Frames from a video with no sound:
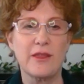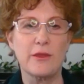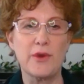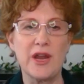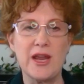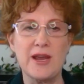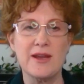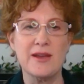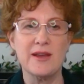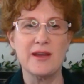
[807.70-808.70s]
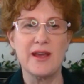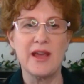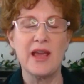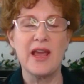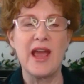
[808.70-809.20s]
3,
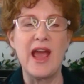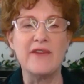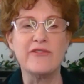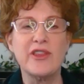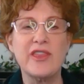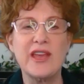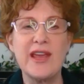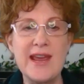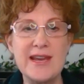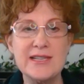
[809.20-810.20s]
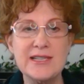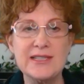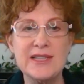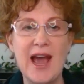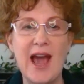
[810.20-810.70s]
everything
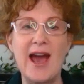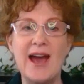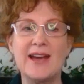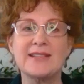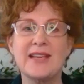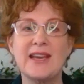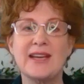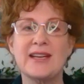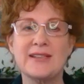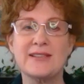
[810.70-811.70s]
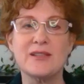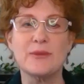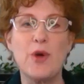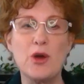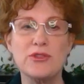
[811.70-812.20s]
is as it is
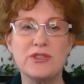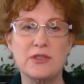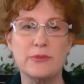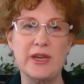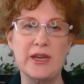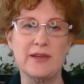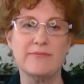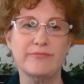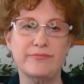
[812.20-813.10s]
supposed to be.